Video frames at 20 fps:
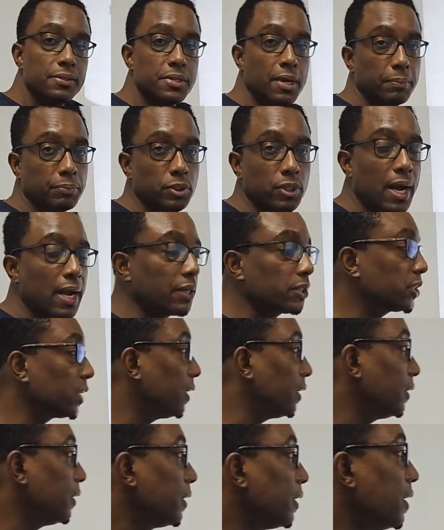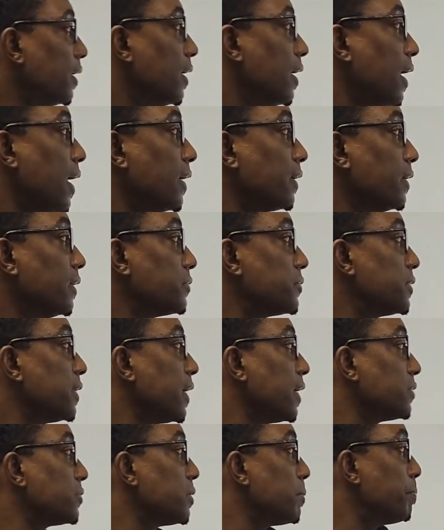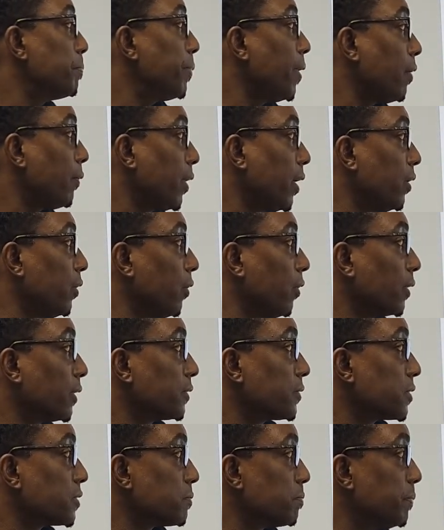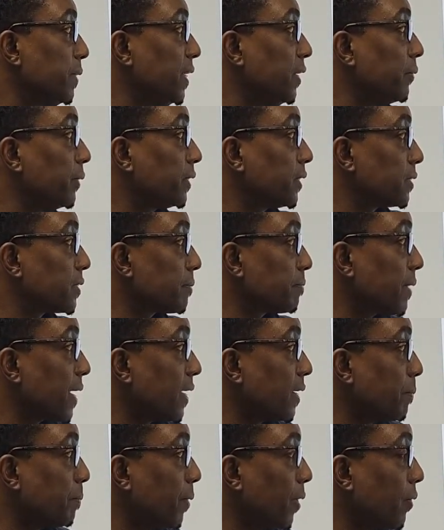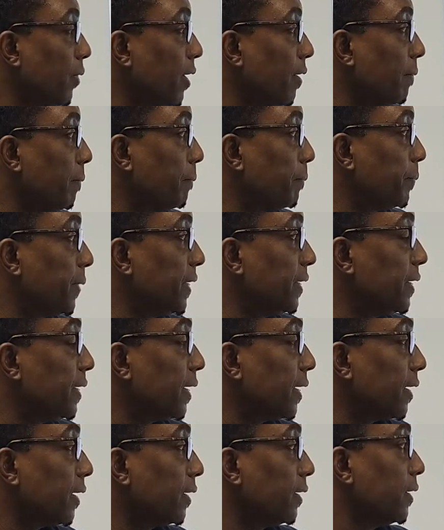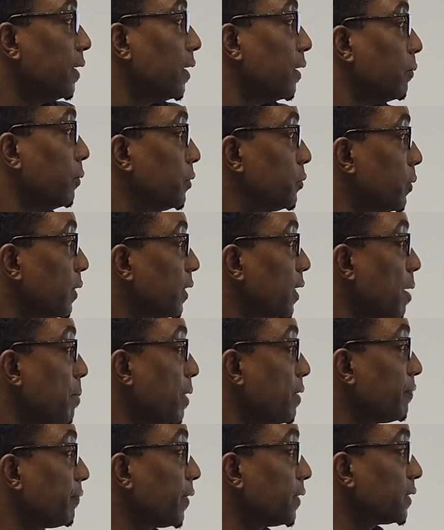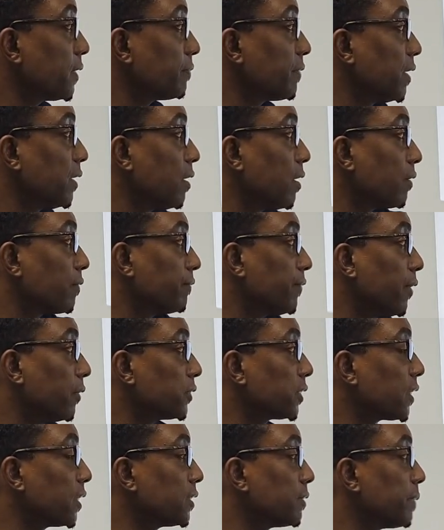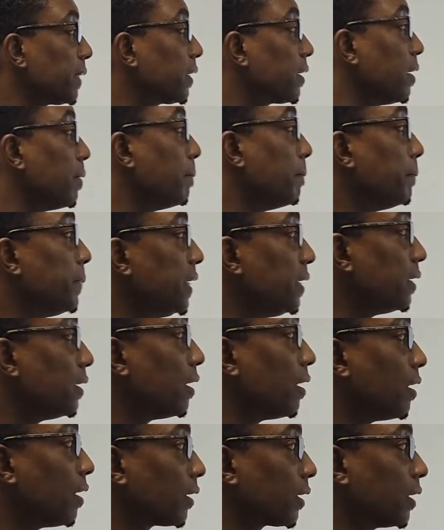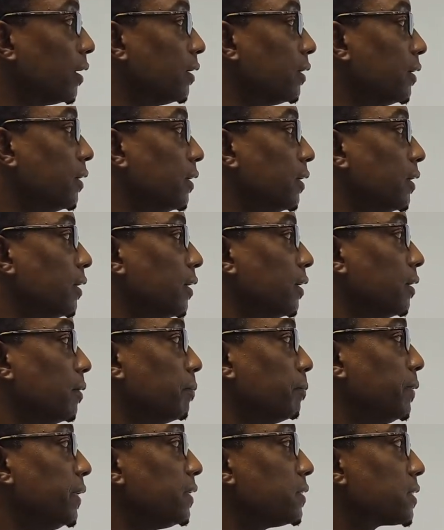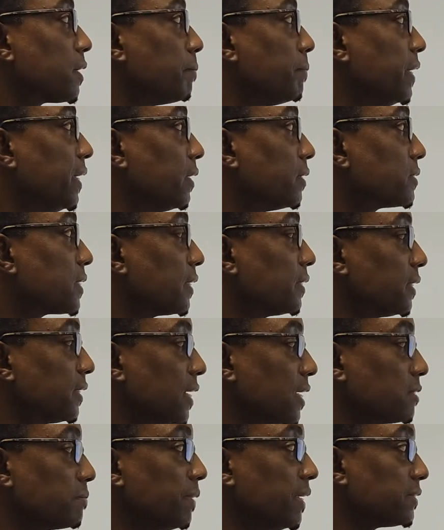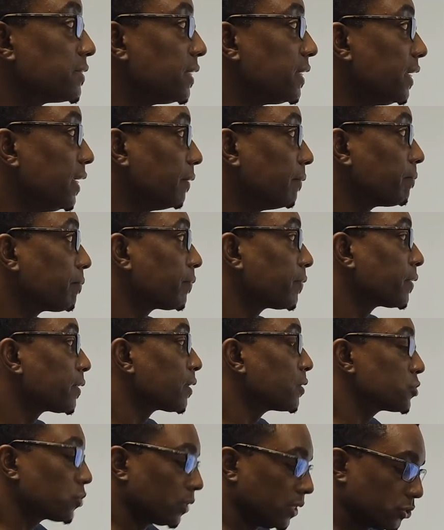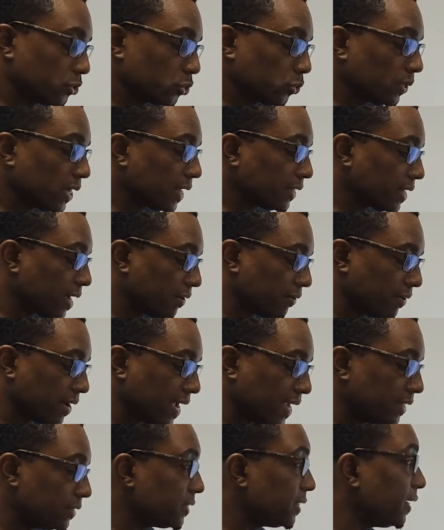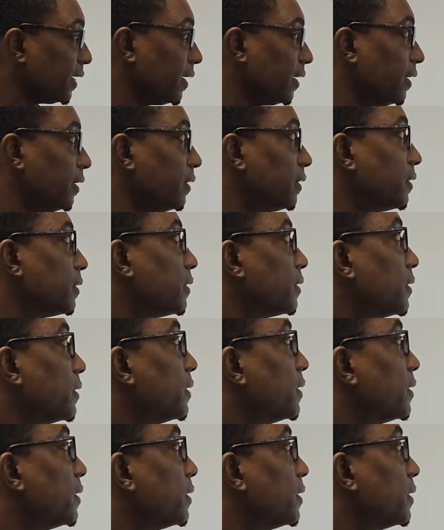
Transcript: subtraction, and this here is the power law. This is b, which is by the power of p here, which will come in front of the log function to become b log p to base, I think that's base e. So the two that are right here